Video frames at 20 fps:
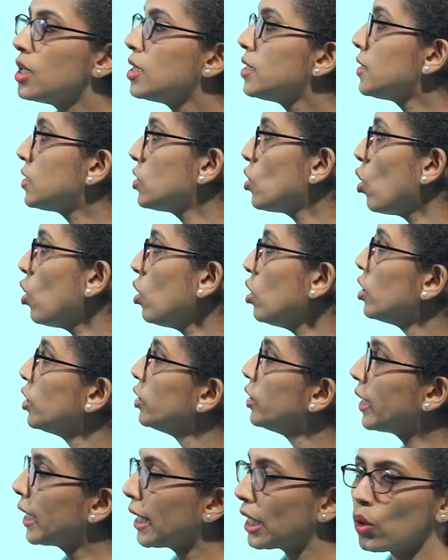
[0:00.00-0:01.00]
So,
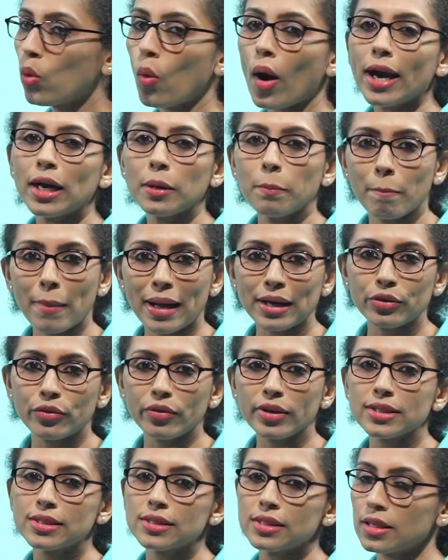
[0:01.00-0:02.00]
the required
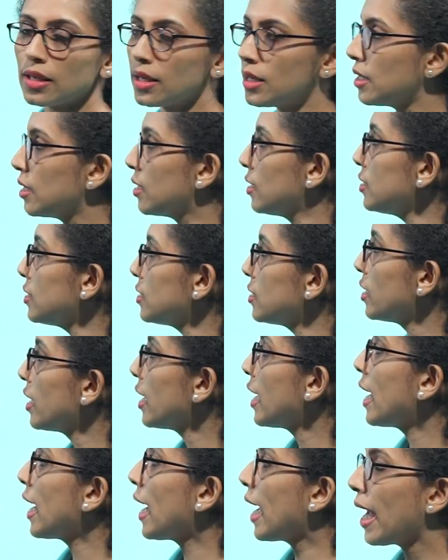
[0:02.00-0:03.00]
matrix is
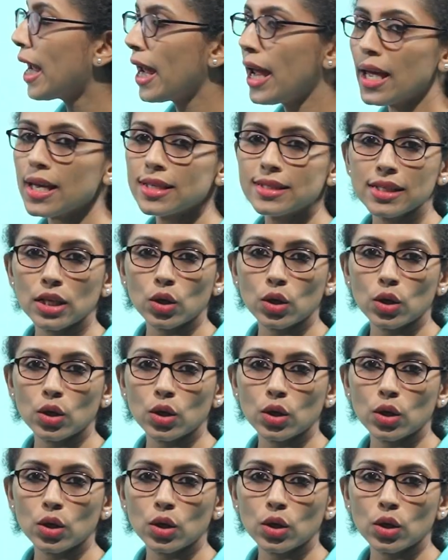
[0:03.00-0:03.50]
A is